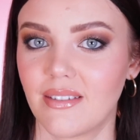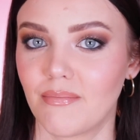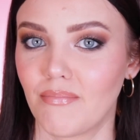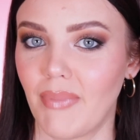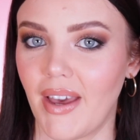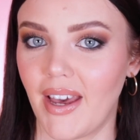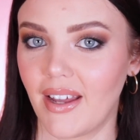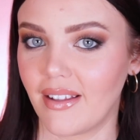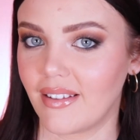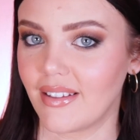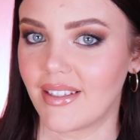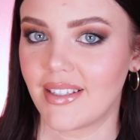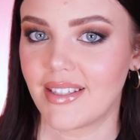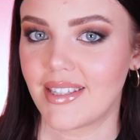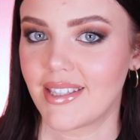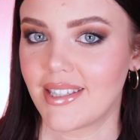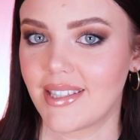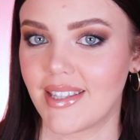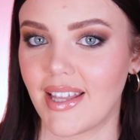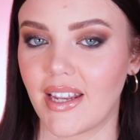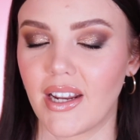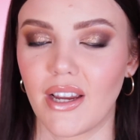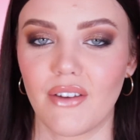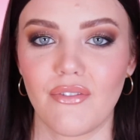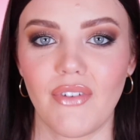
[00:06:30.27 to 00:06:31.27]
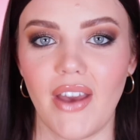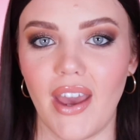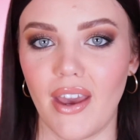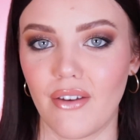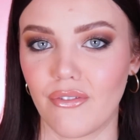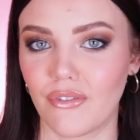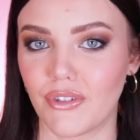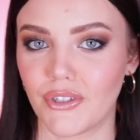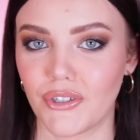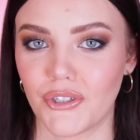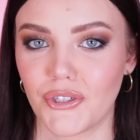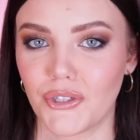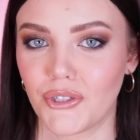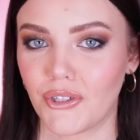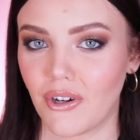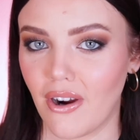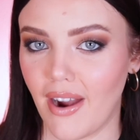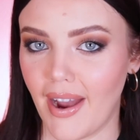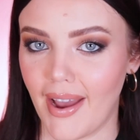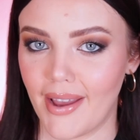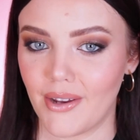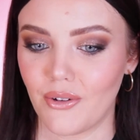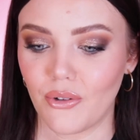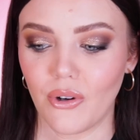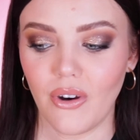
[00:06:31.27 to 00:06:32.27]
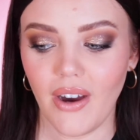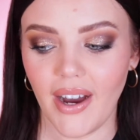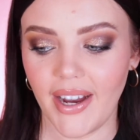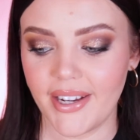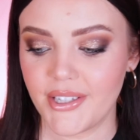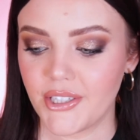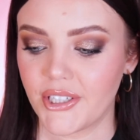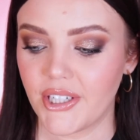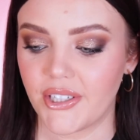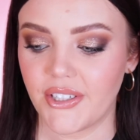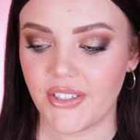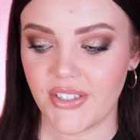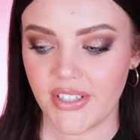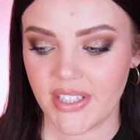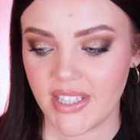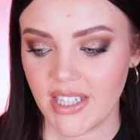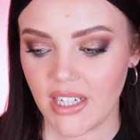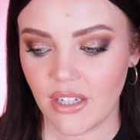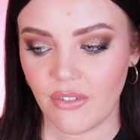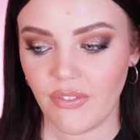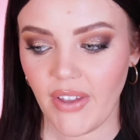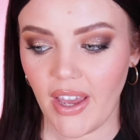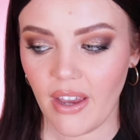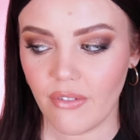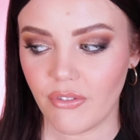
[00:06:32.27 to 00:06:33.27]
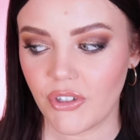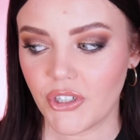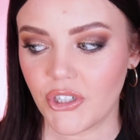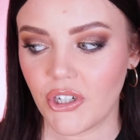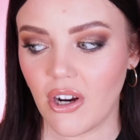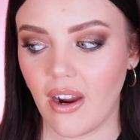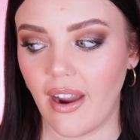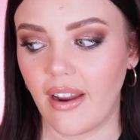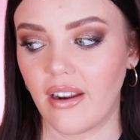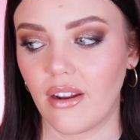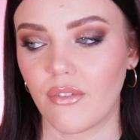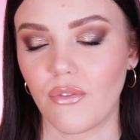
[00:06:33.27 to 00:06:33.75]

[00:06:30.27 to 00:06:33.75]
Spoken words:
palettes that I've ever tried or eyeshadows that I've ever tried.